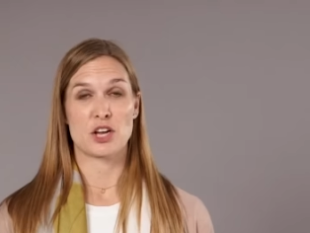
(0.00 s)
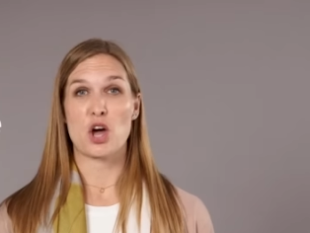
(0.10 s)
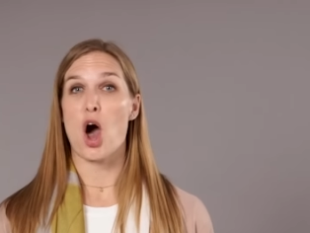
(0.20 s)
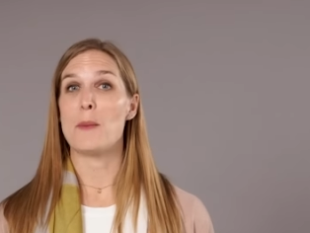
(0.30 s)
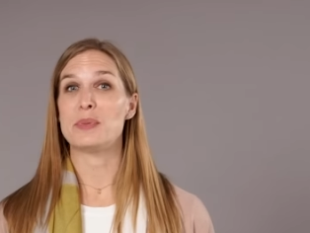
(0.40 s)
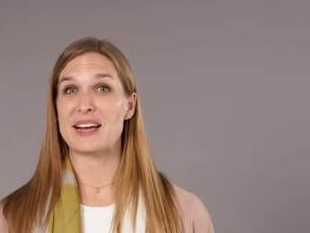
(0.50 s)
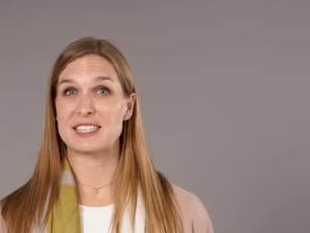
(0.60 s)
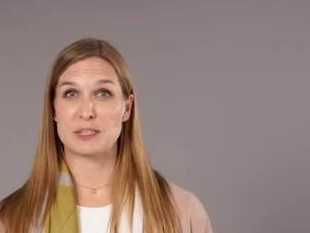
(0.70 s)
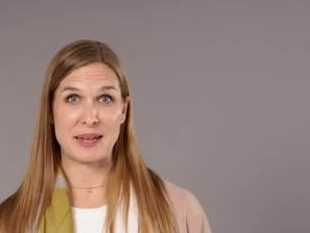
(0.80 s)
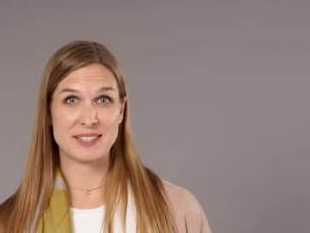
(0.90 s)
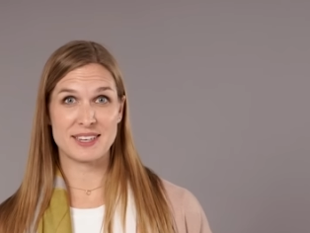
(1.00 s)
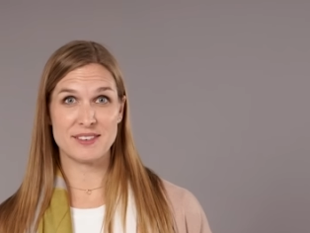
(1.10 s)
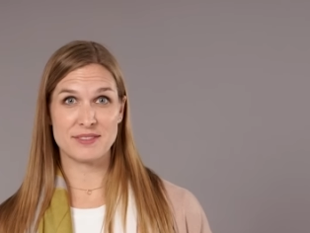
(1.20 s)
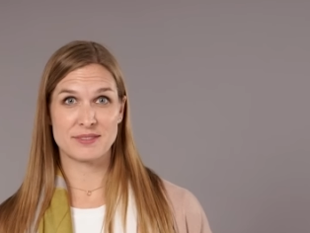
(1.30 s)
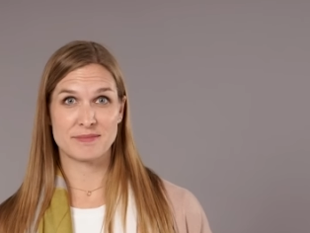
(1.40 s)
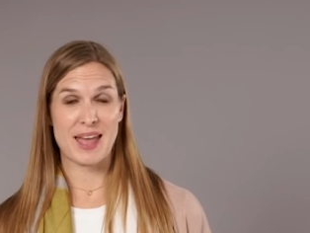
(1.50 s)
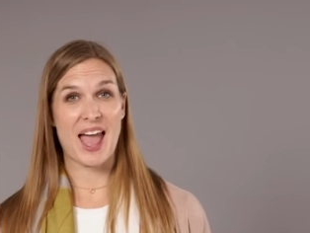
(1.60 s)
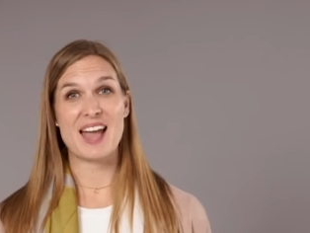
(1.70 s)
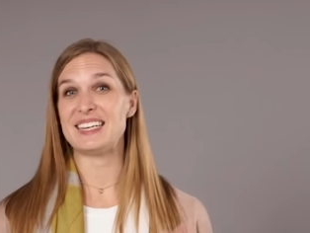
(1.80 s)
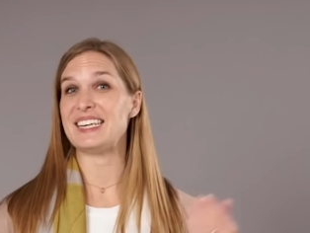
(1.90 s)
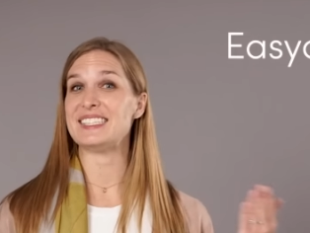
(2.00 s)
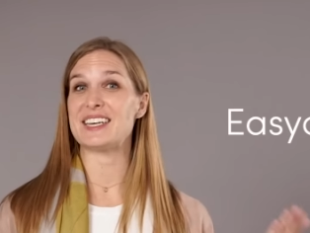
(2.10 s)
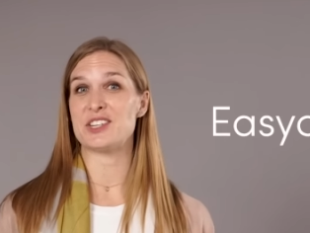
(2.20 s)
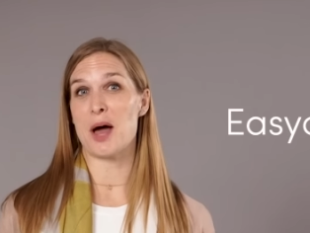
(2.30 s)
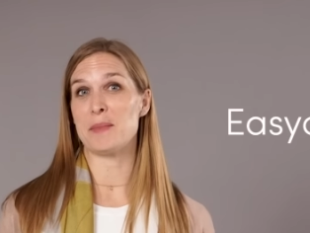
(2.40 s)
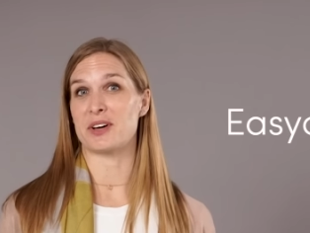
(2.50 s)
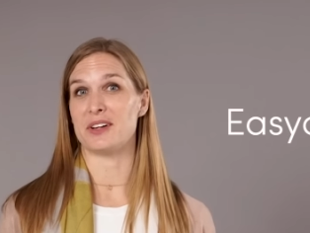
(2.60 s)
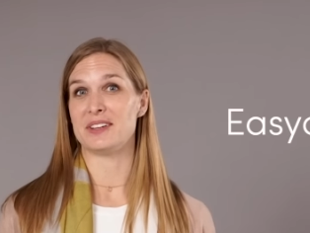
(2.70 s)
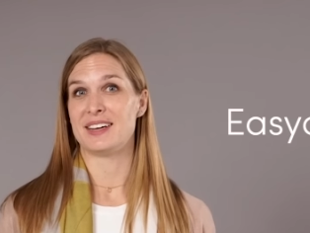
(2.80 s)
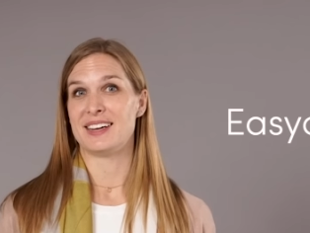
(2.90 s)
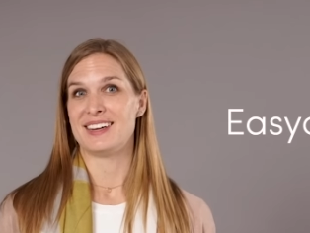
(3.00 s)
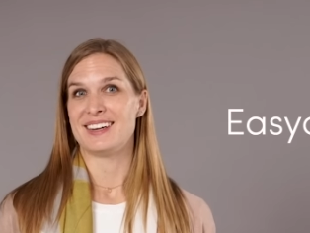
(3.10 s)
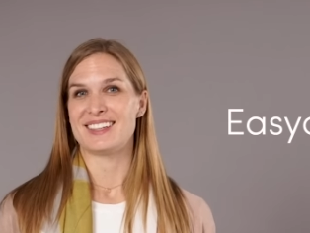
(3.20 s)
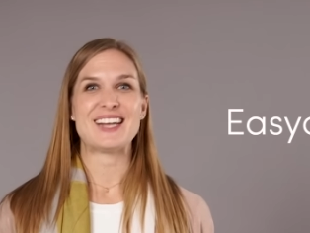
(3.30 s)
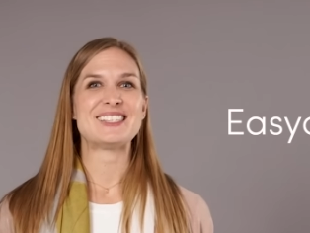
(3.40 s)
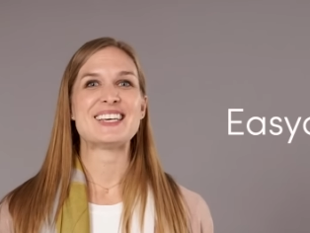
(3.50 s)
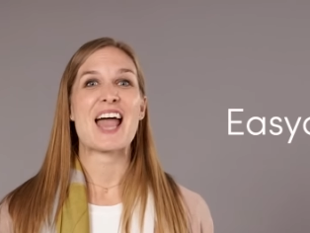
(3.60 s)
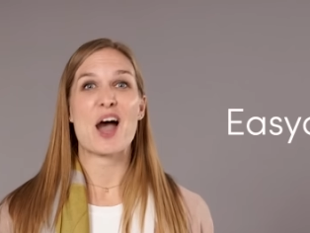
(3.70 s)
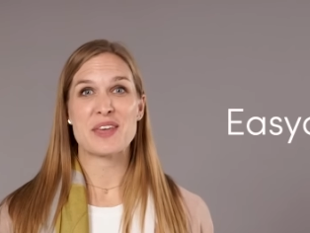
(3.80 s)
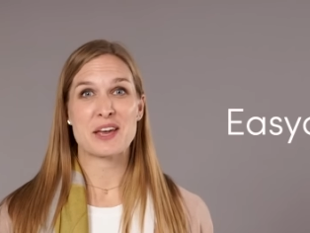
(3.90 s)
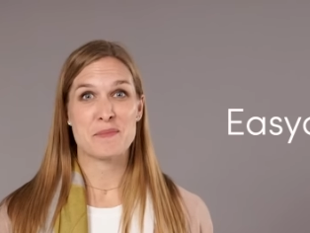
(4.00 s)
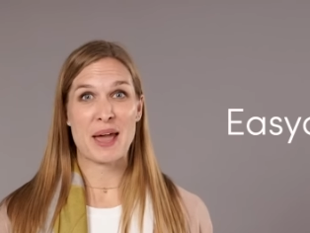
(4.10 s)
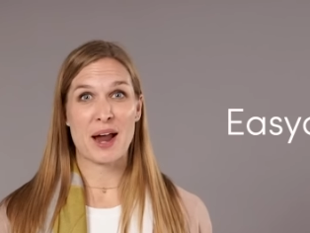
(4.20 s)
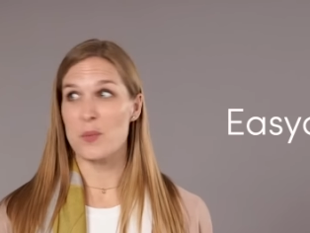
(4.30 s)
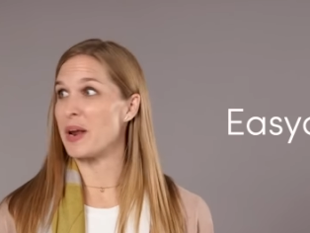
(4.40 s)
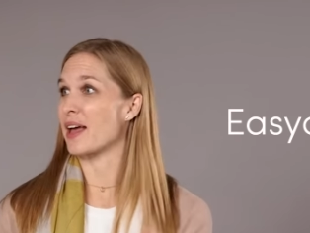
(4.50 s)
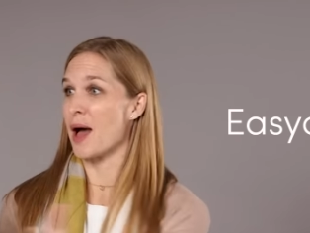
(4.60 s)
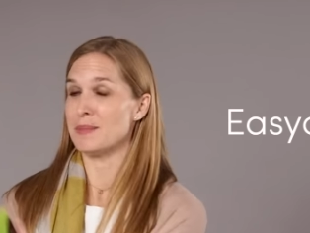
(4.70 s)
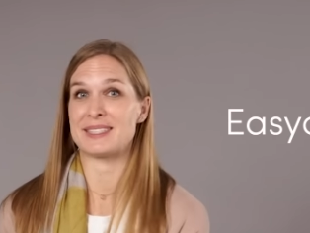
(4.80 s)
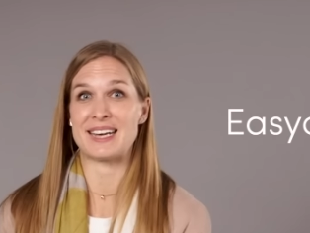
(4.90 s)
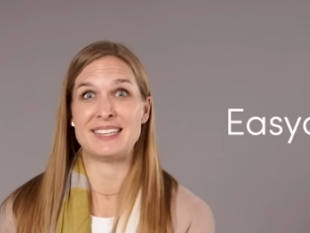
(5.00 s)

Complexpensive and Easyconomical. Let's see how they compare when it comes to